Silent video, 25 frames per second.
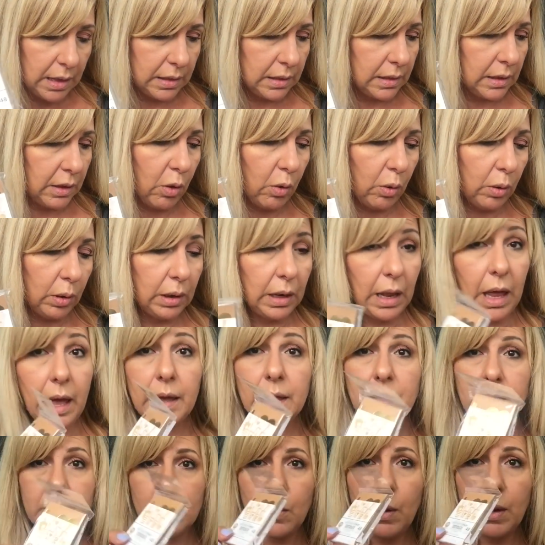the whole
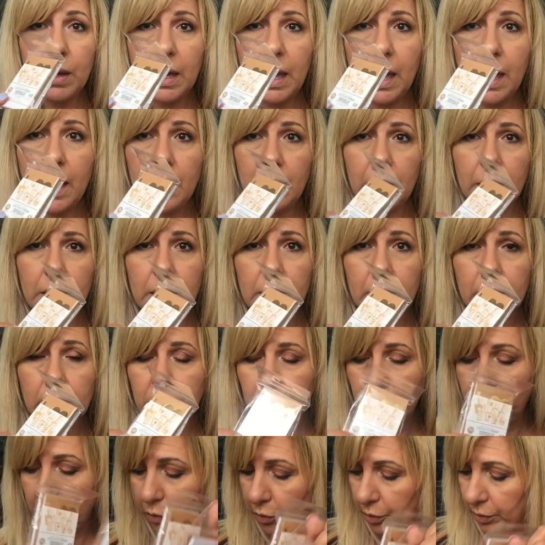line. So I got
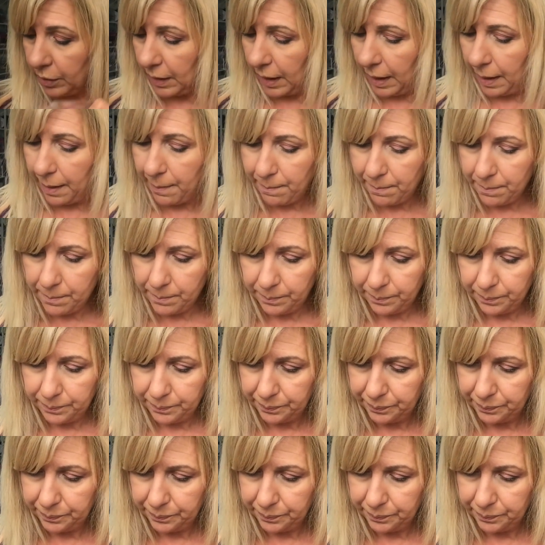for them